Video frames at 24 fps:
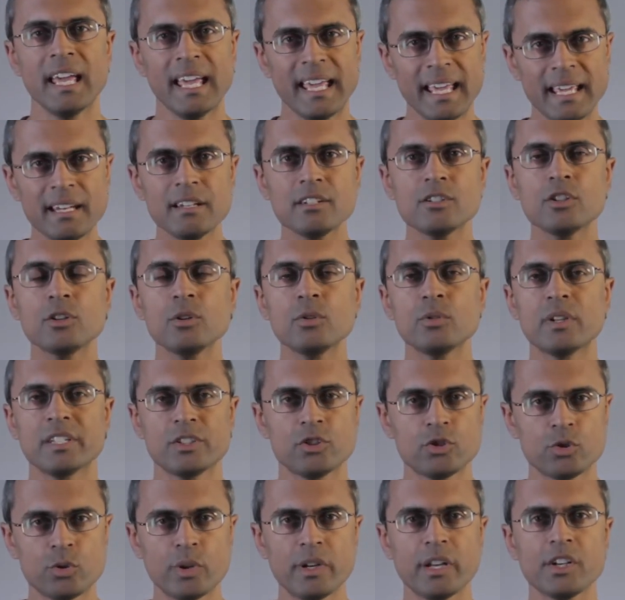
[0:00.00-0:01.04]
Intune has
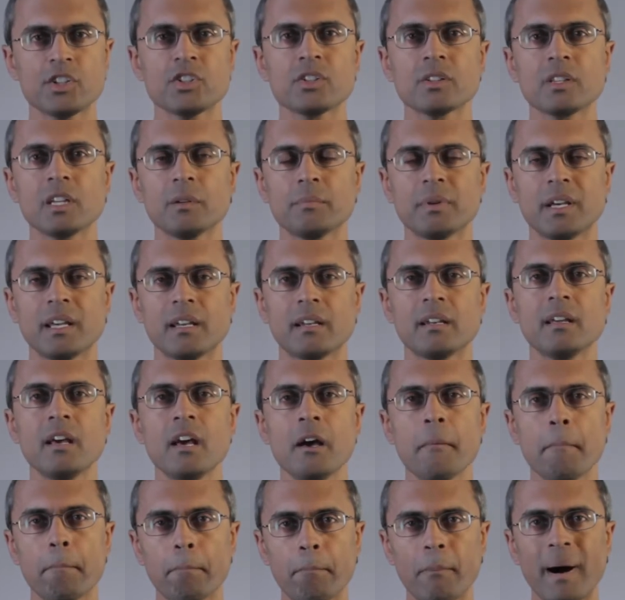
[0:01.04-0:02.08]
traditionally been
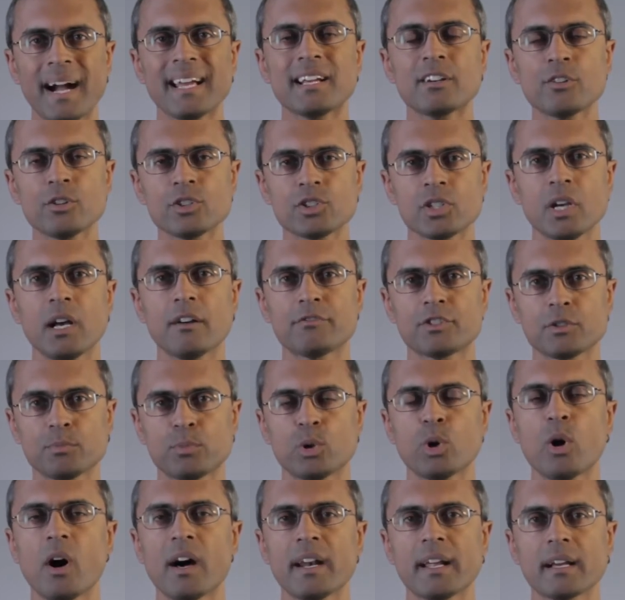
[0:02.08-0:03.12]
Microsoft's
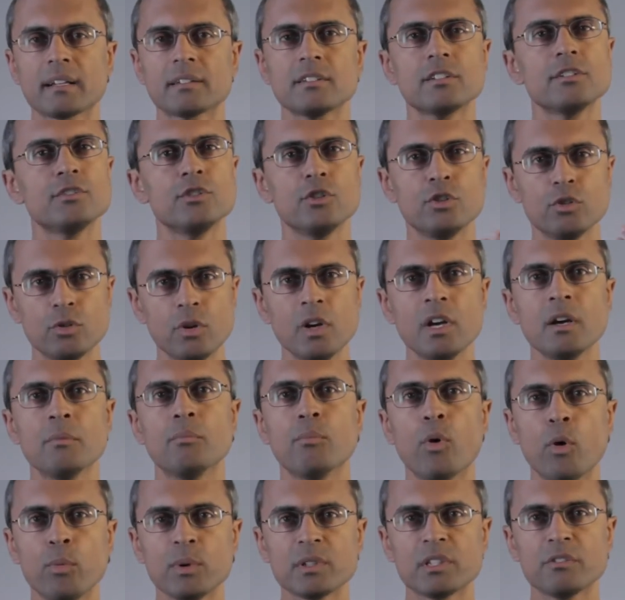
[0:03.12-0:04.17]
product to do
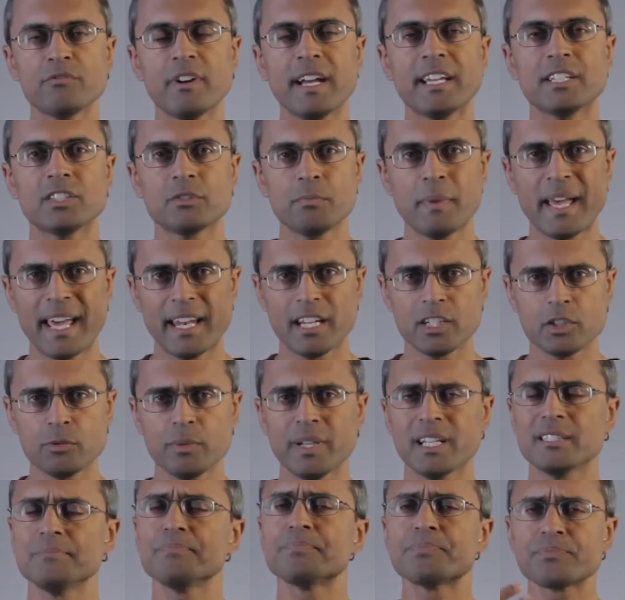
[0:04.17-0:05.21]
mobile device
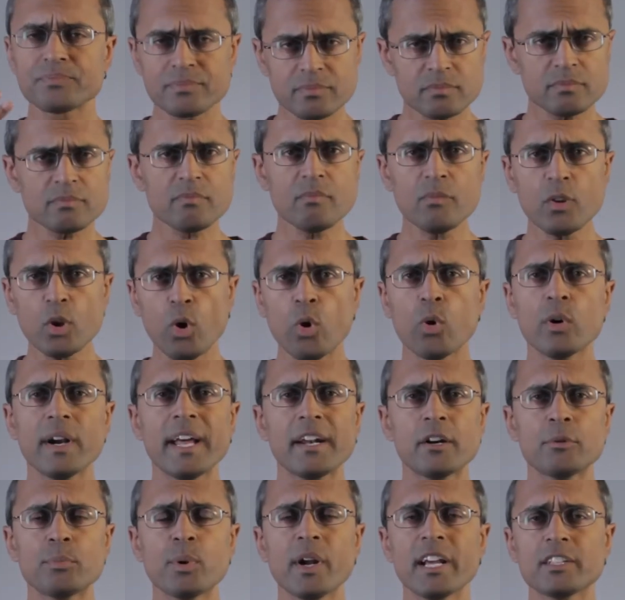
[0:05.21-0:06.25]
management or
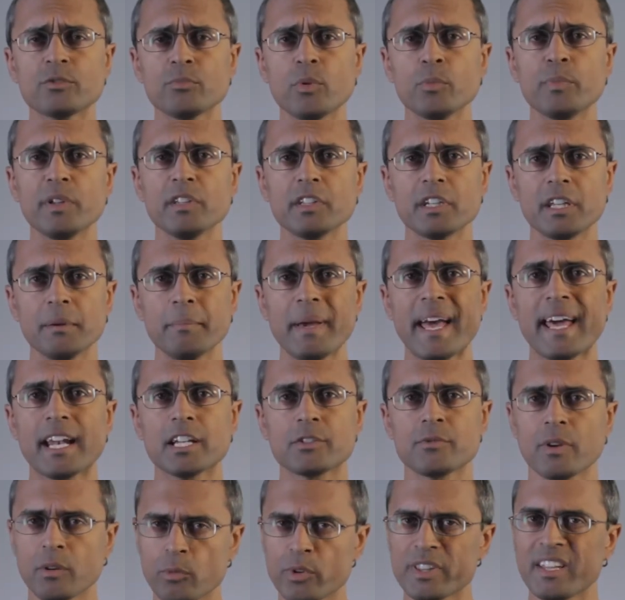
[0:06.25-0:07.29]
enterprise mobility
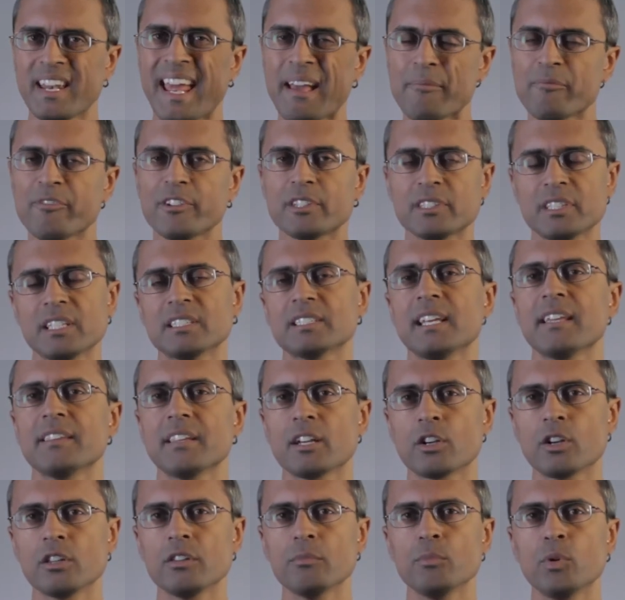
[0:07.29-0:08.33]
management, with an emphasis, I
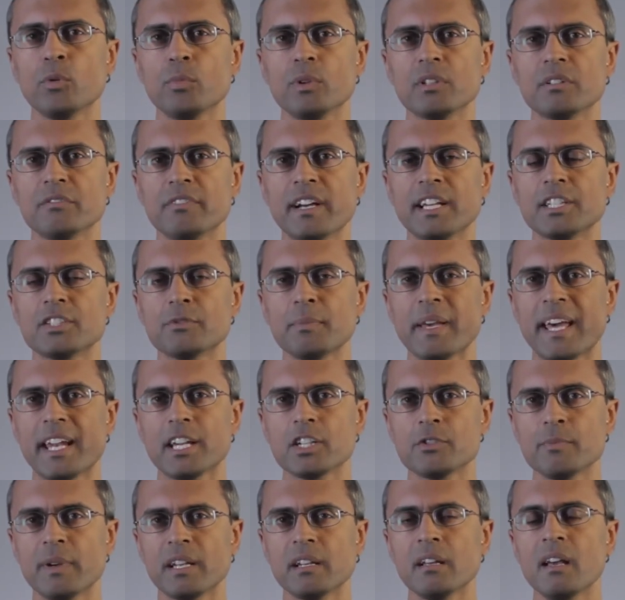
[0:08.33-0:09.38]
think, on the mobile device
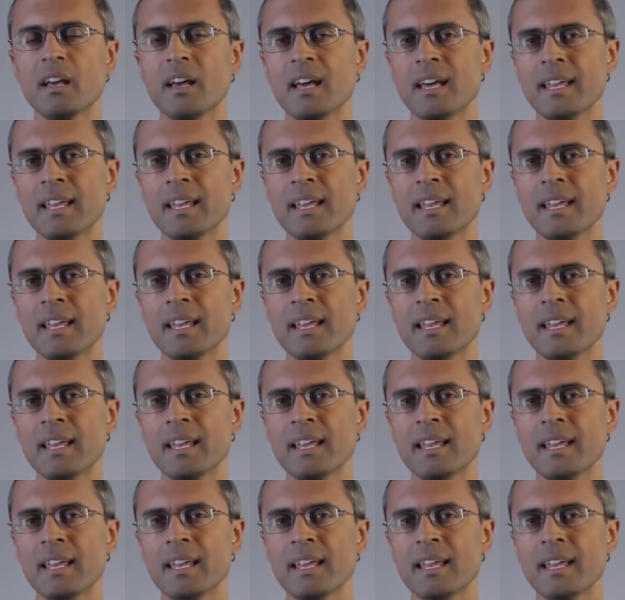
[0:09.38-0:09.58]
management.